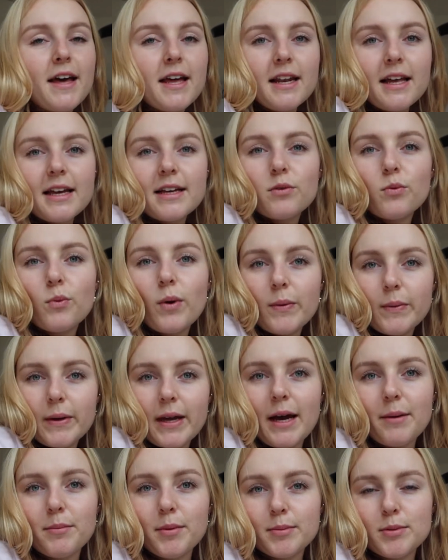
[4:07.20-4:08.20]
like when we
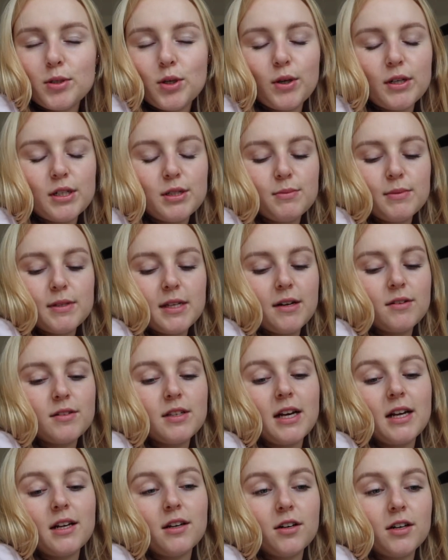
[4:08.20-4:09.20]
came up to Christmas, I was
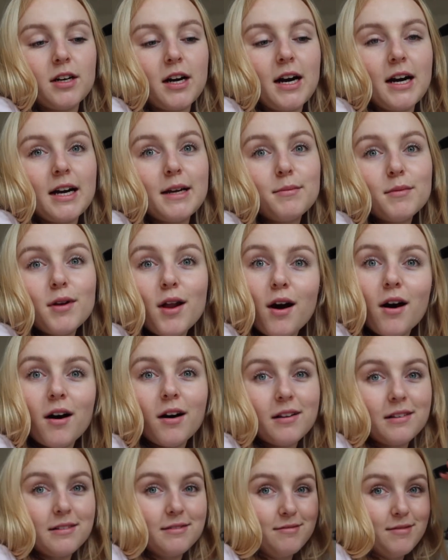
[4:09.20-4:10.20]
like, look, I'm
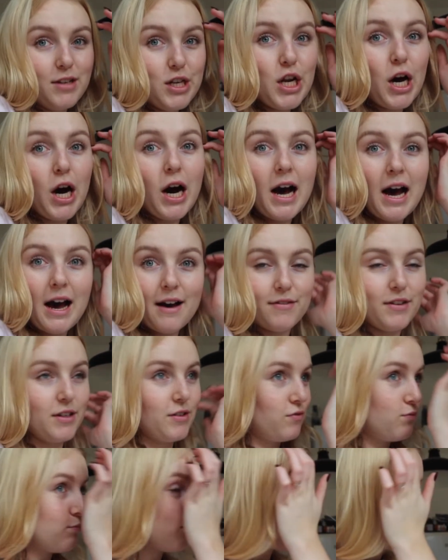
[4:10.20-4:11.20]
not
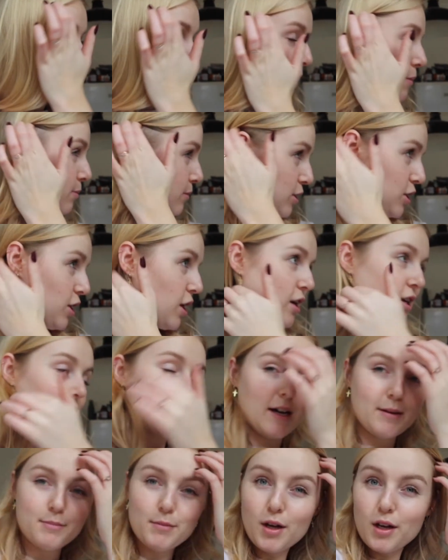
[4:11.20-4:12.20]
having proper chocolate,
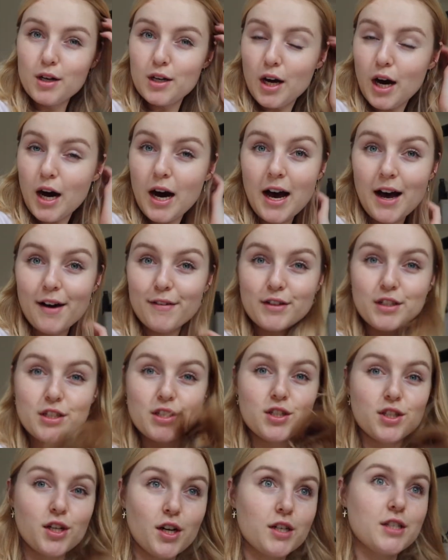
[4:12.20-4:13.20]
I'm not having
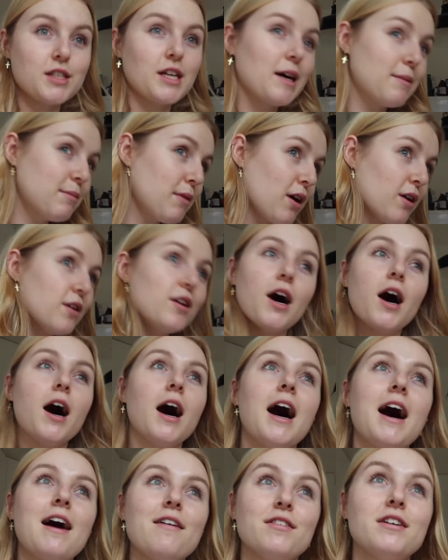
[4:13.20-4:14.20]
desserts, I'm not
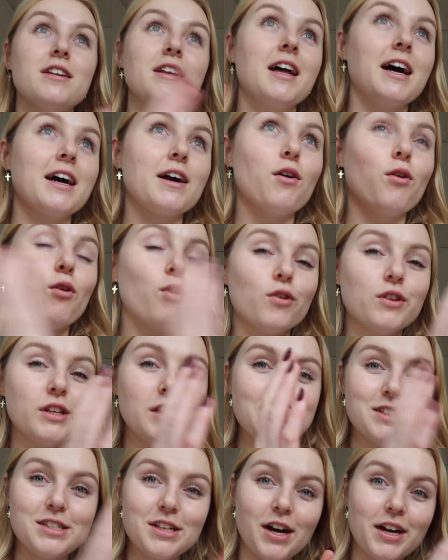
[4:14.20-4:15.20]
having like all
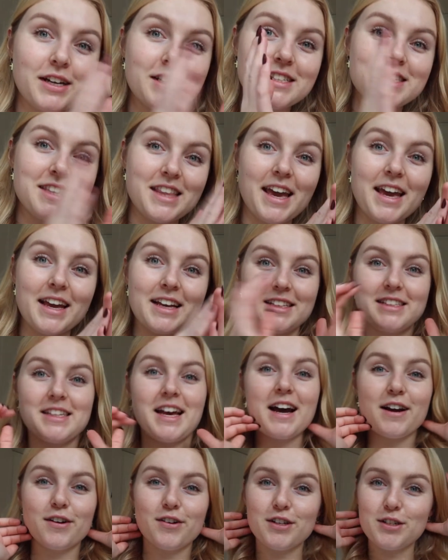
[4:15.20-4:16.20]
these nice things
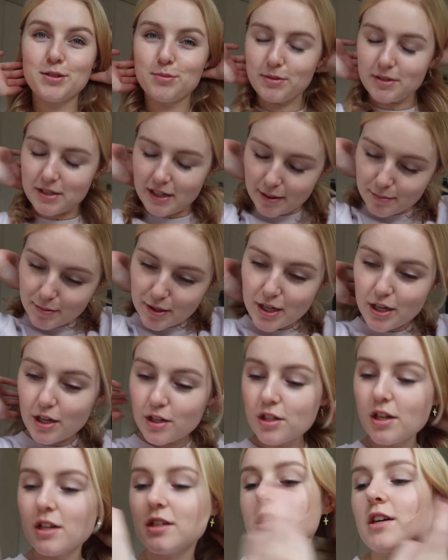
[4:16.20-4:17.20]
at Christmas time.
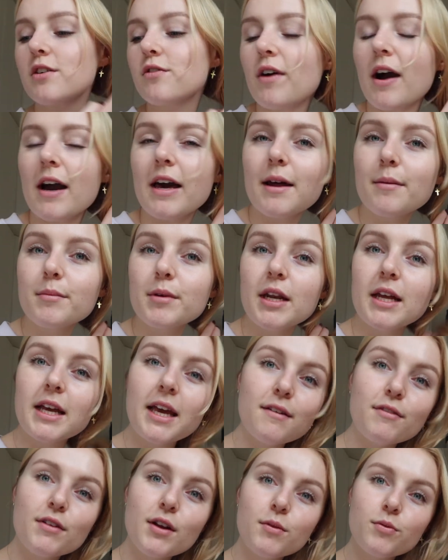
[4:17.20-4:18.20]
So I was like, right, I'm gonna
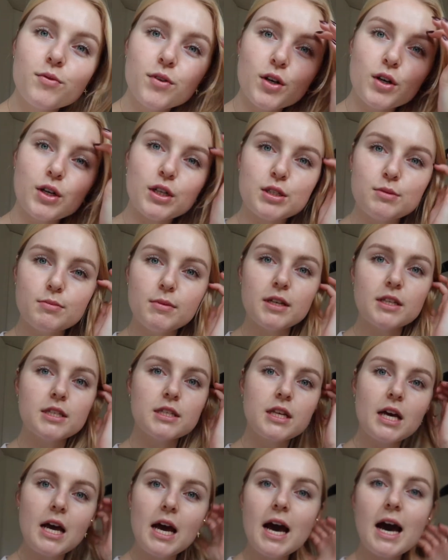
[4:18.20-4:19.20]
give it up for Christmas
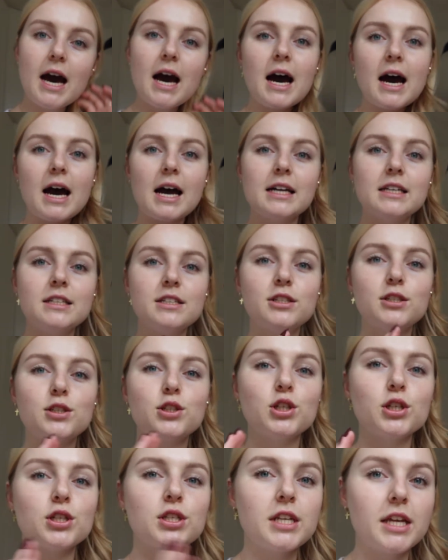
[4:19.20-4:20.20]
and
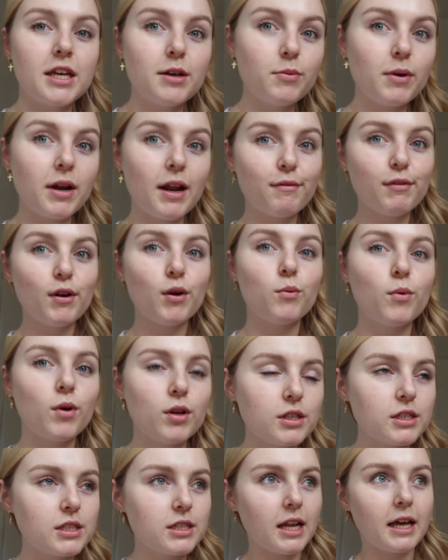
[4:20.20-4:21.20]
just eat whatever I
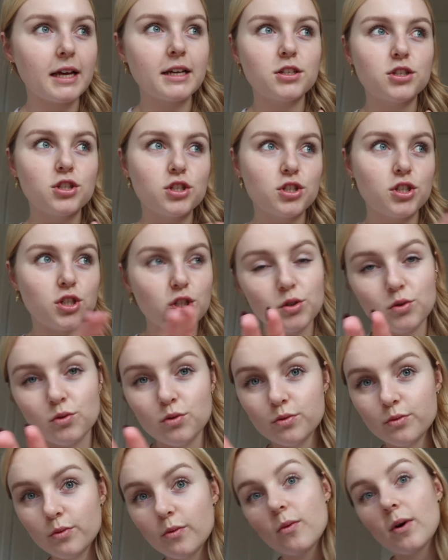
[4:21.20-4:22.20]
want, like just
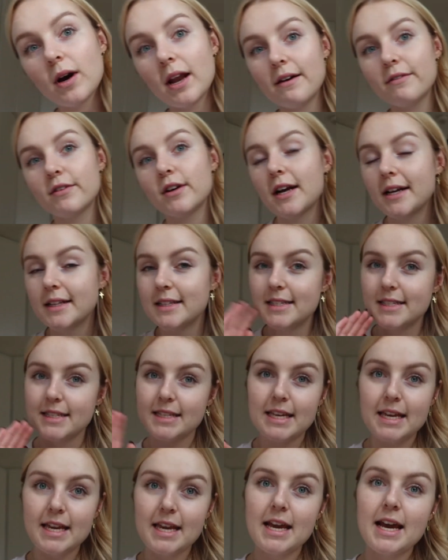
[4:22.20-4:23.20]
do whatever and
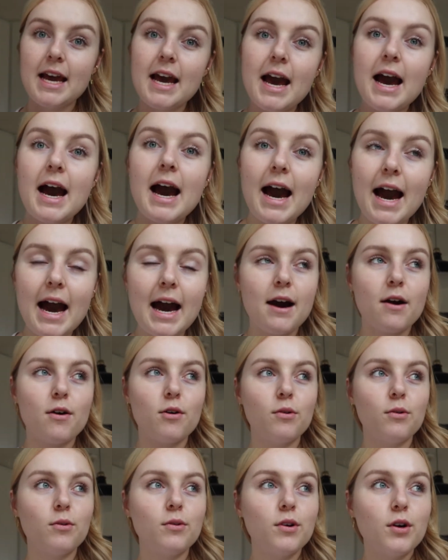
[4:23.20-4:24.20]
see
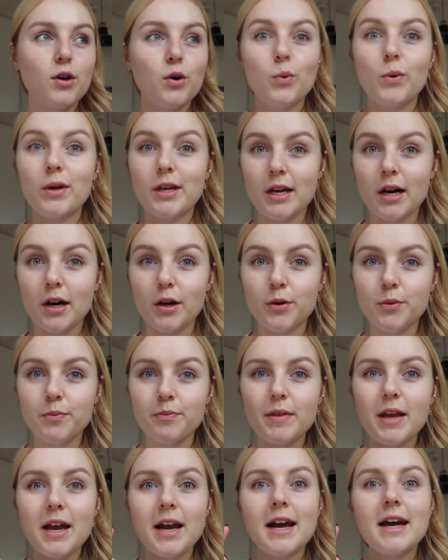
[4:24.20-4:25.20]
how we go.
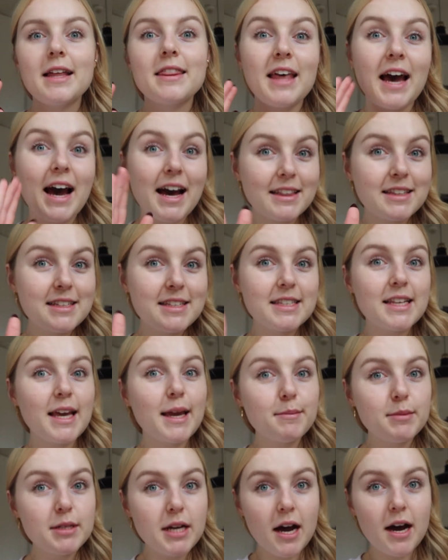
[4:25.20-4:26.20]
At the
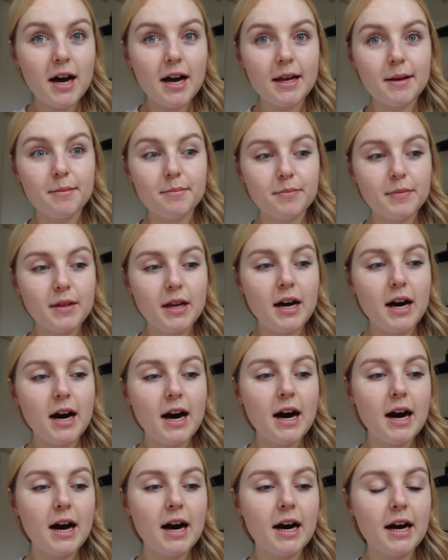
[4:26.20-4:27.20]
same time,
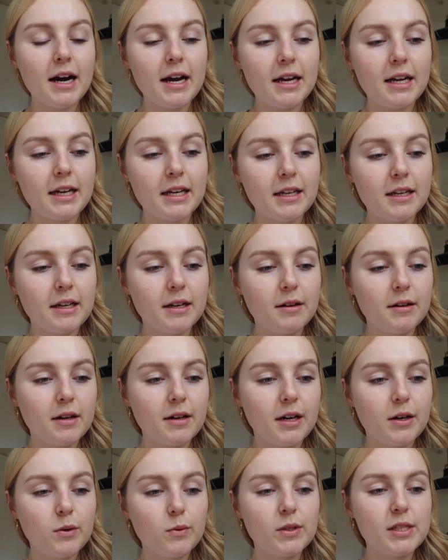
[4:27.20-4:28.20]
I
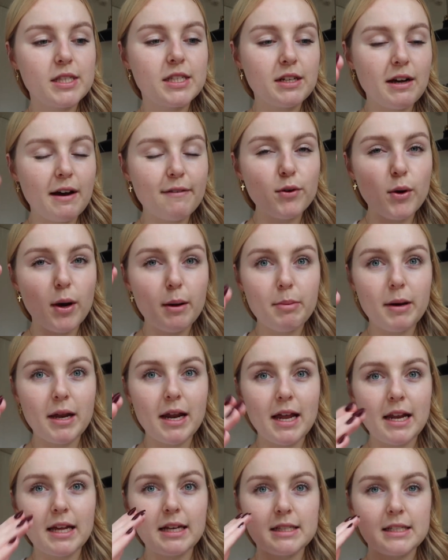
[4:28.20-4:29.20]
was still having quite bad
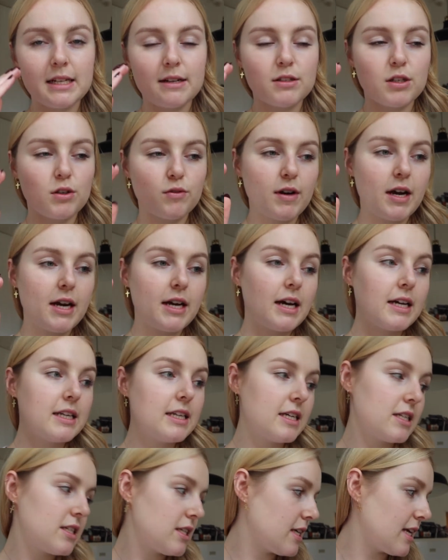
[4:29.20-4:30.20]
headaches, and I was like, right, I
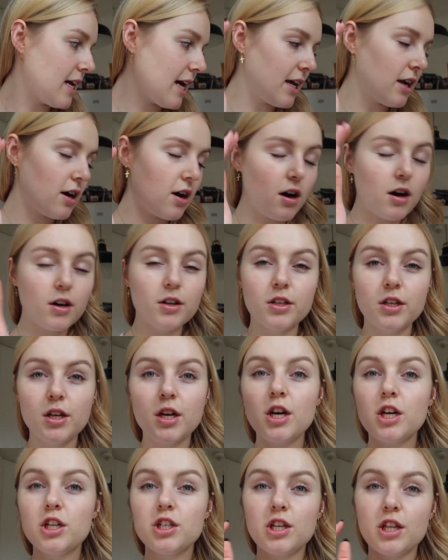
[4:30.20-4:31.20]
need to get on
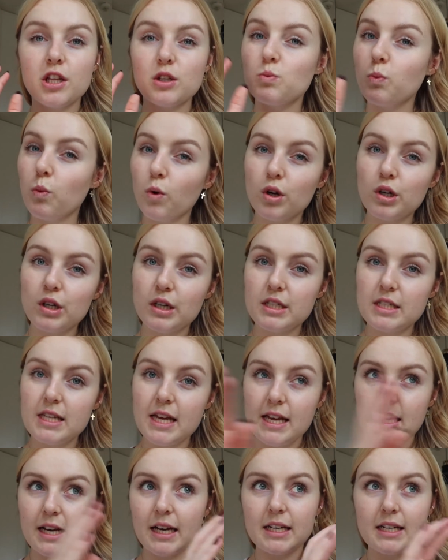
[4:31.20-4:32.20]
to this water
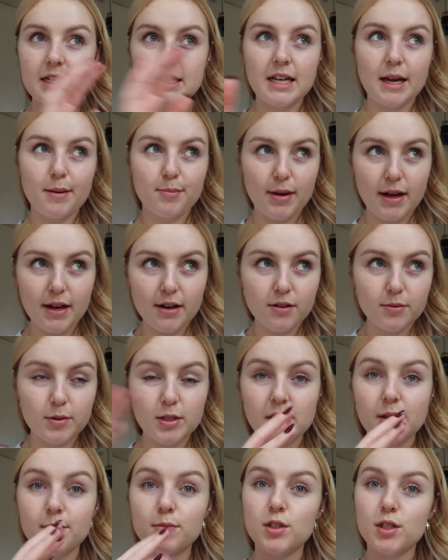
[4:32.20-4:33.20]
intake. I need to get better,
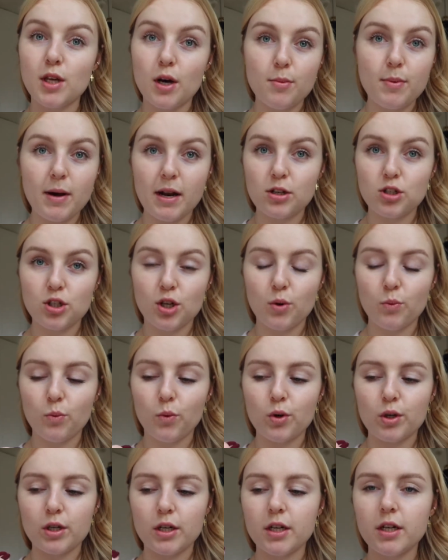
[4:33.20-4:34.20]
because I'm so bad at drinking
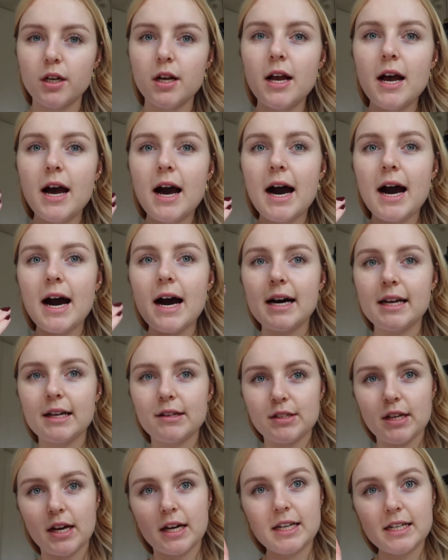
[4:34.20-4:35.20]
water. And I
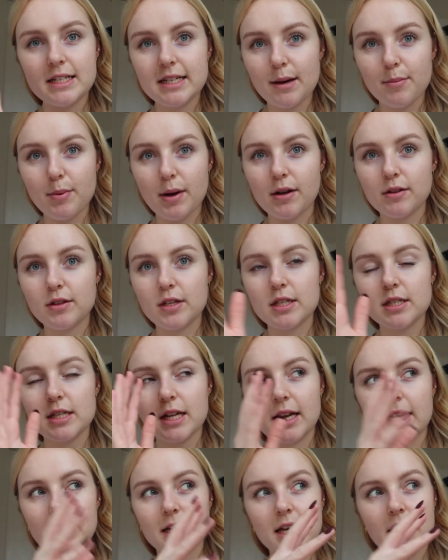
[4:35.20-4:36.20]
was like, I need to get better at this
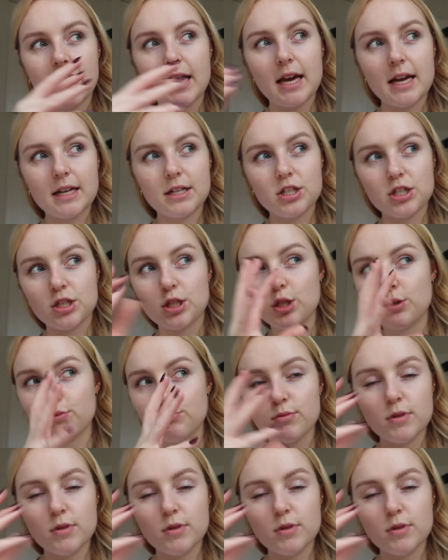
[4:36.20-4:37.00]
and like just